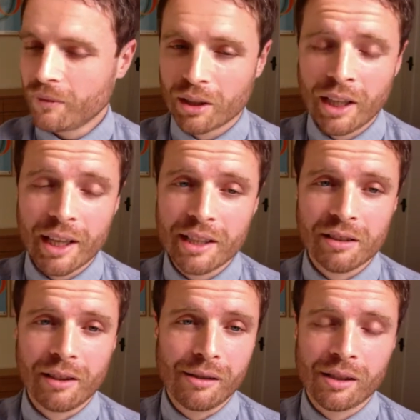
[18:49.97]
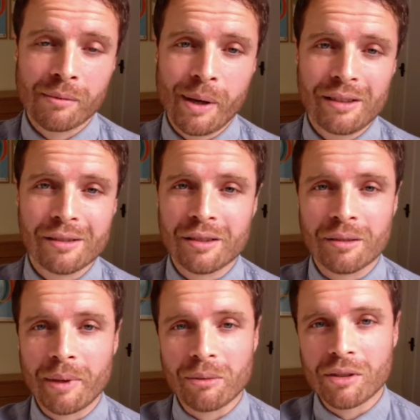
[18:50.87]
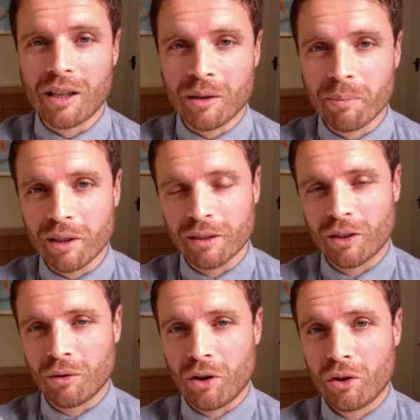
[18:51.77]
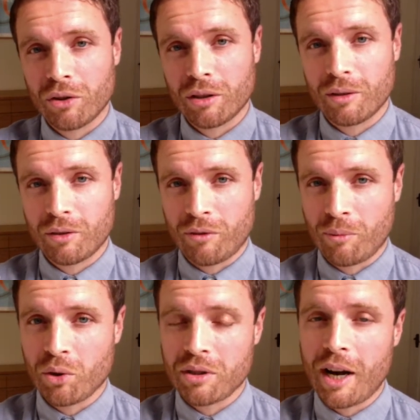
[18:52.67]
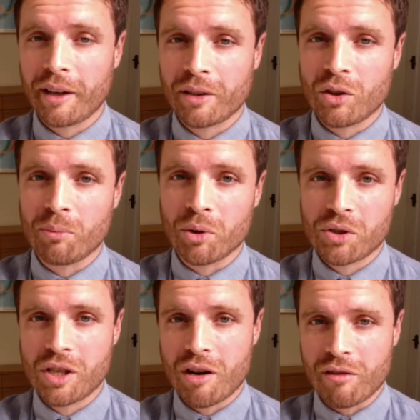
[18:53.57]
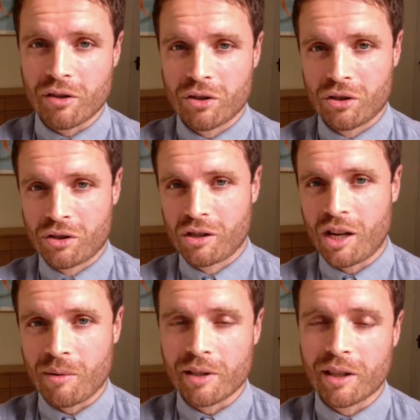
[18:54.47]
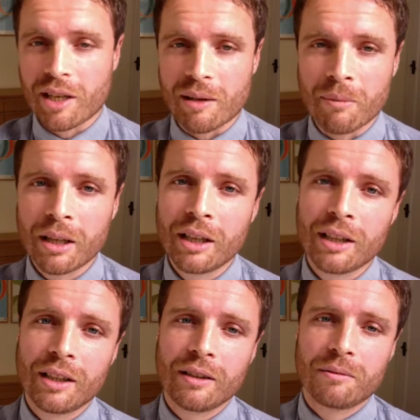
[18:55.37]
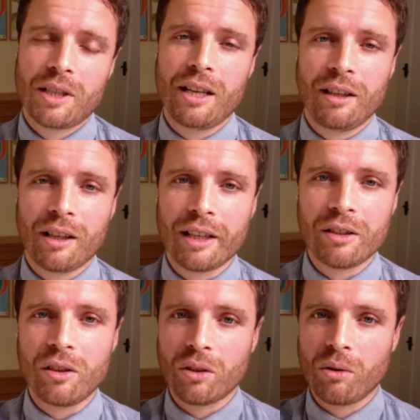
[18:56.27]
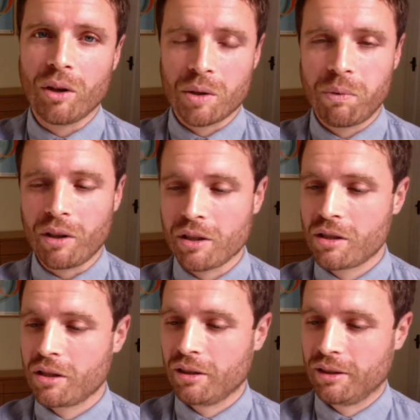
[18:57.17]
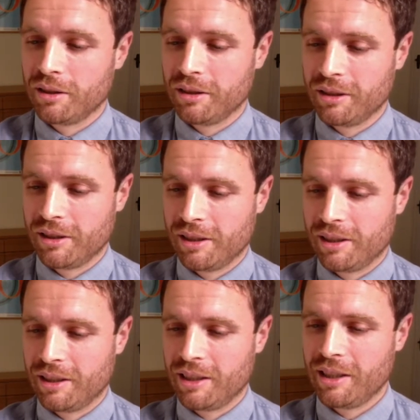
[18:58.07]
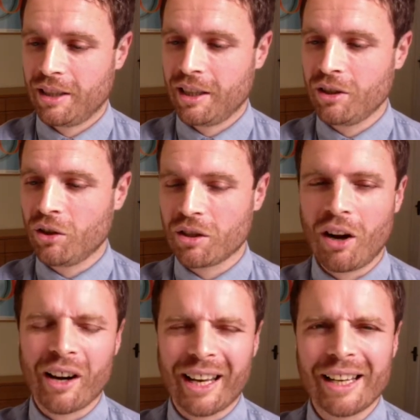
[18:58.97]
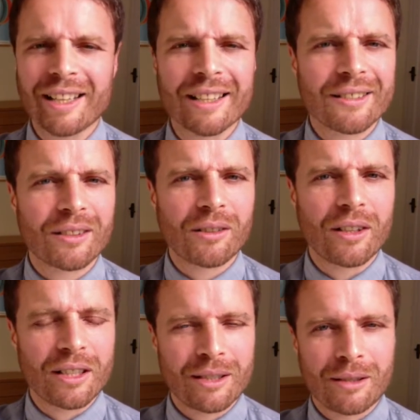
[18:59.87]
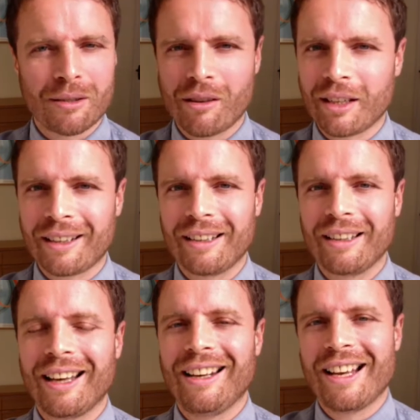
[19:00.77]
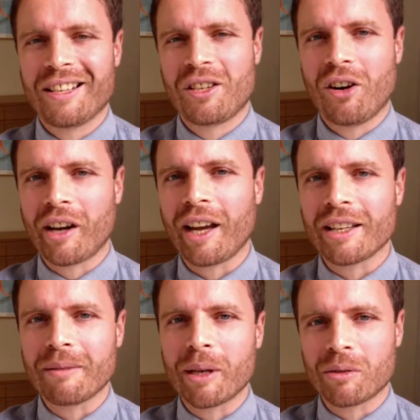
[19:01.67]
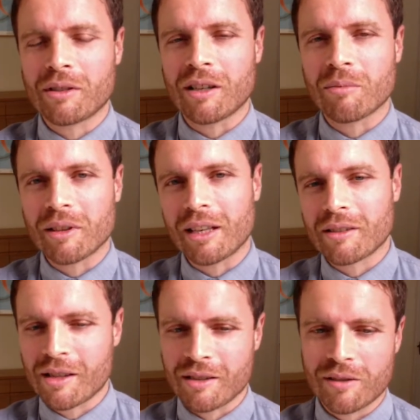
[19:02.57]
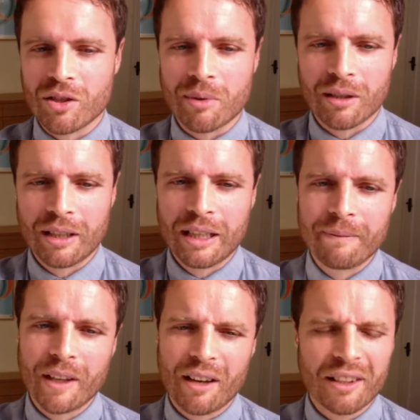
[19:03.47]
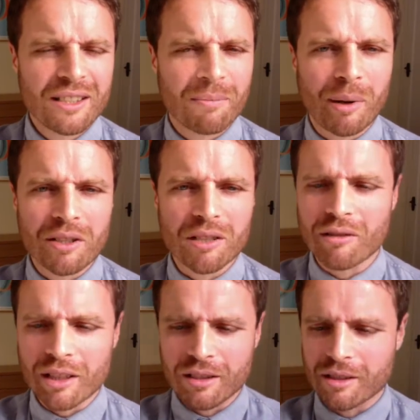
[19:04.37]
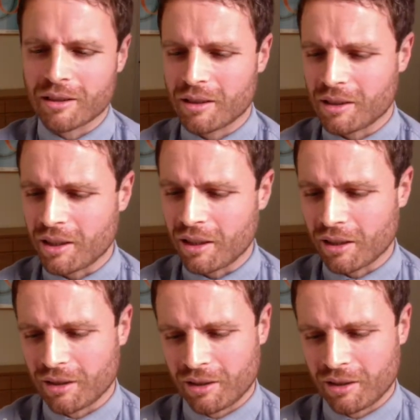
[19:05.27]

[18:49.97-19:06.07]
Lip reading: it's a competitor to the Metal Slug, but sort of a more tactical, more serious, slower game, technically not quite as polished and not as arcadey. It's not quite. It's like a less arcadey Metal Slug without a sense of humour. And I think these are budget releases because the